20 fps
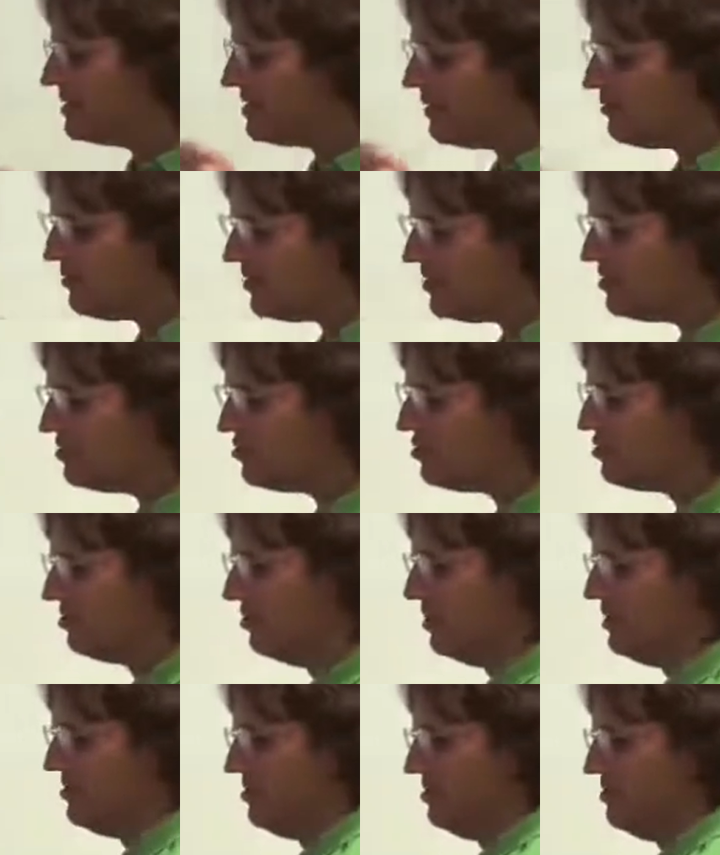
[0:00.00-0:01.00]
Some of the
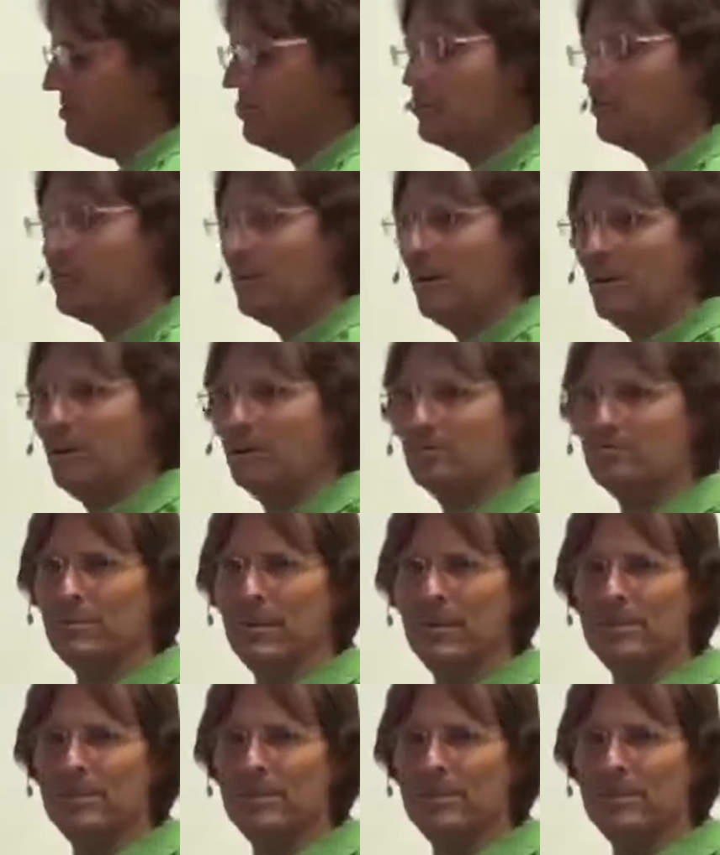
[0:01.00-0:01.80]
choices the child